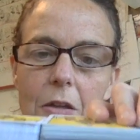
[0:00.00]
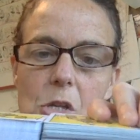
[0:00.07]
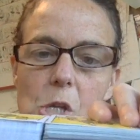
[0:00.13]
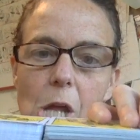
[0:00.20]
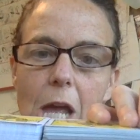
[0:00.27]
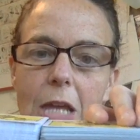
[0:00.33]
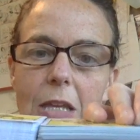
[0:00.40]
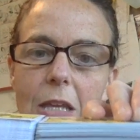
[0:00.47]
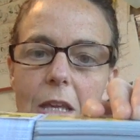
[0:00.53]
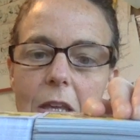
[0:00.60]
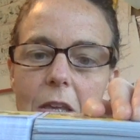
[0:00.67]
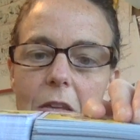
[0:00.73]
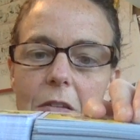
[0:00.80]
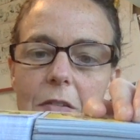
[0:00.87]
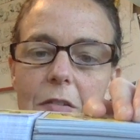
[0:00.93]

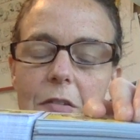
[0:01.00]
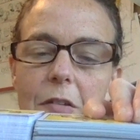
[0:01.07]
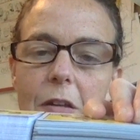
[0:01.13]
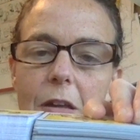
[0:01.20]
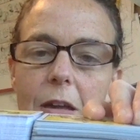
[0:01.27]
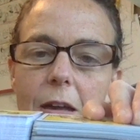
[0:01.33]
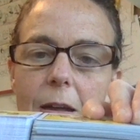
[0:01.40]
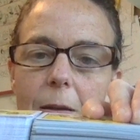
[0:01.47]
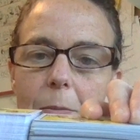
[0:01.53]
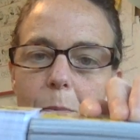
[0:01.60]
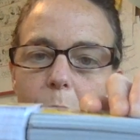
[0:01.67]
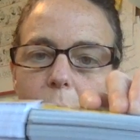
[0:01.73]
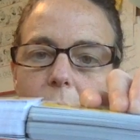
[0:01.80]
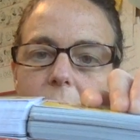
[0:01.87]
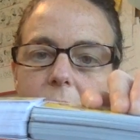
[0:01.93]
Chinese
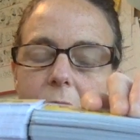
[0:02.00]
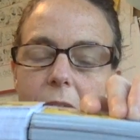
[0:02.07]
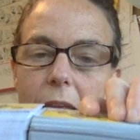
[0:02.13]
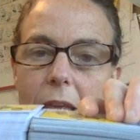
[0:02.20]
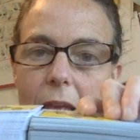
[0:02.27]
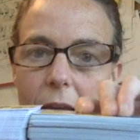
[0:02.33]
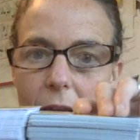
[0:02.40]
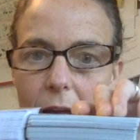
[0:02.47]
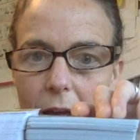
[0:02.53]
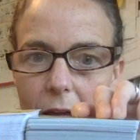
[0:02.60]
printing,